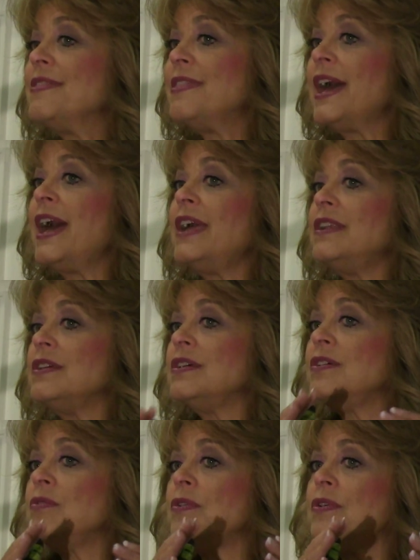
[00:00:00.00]
that
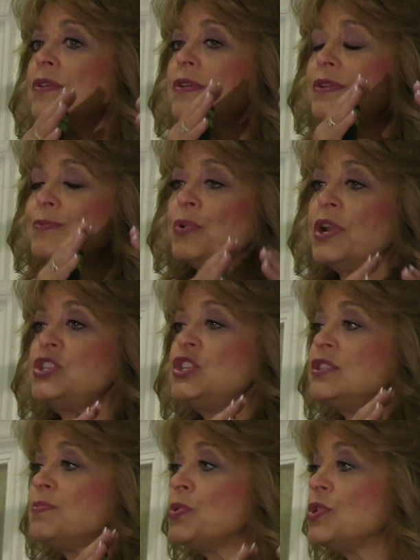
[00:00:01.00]

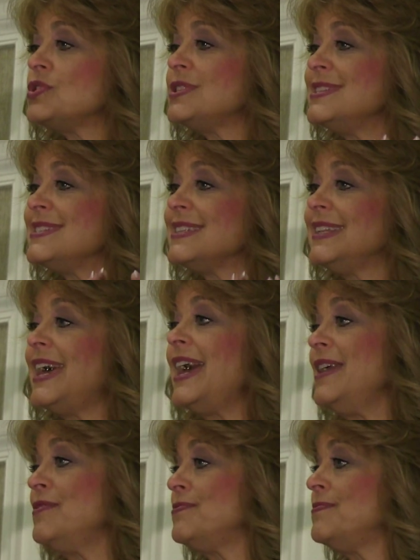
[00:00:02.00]
precious person's
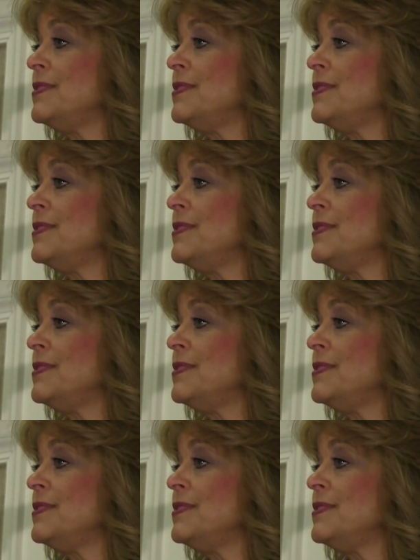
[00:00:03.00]
life